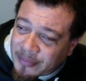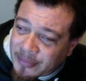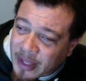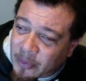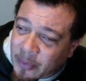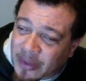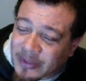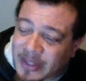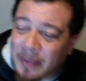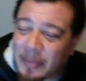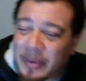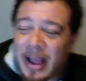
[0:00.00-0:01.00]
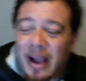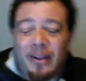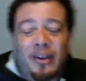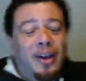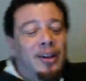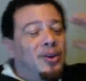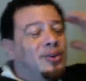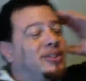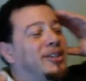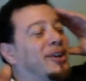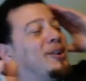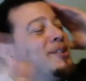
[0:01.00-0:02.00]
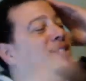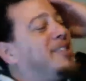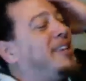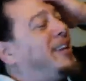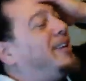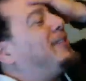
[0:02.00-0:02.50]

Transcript: Anyway, type in Outlaw, low-C RC,